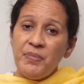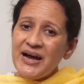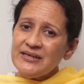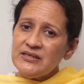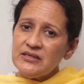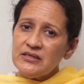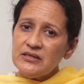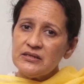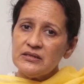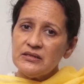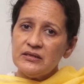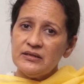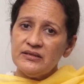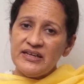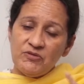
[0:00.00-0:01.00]
But
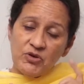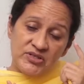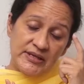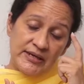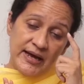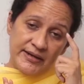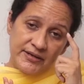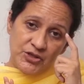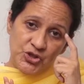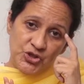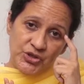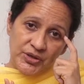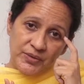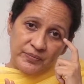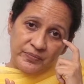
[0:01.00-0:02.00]
there was a
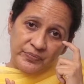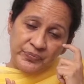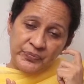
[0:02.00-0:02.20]
condition.